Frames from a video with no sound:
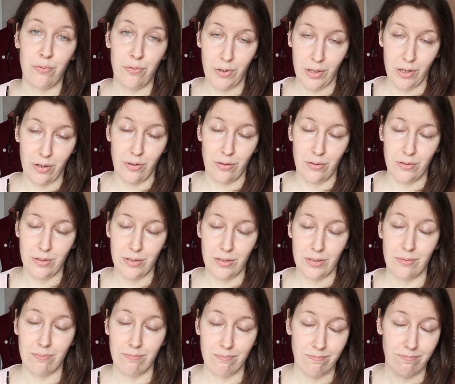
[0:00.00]

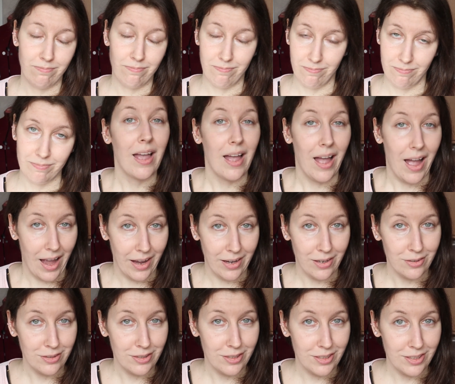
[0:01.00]
freckles. I
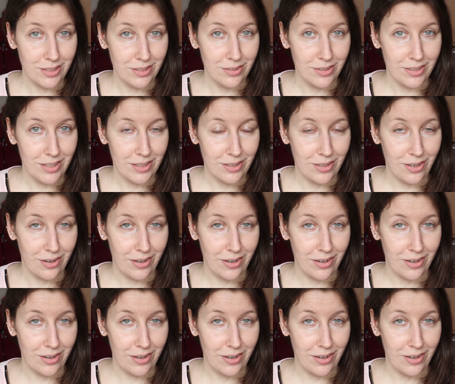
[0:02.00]
understood it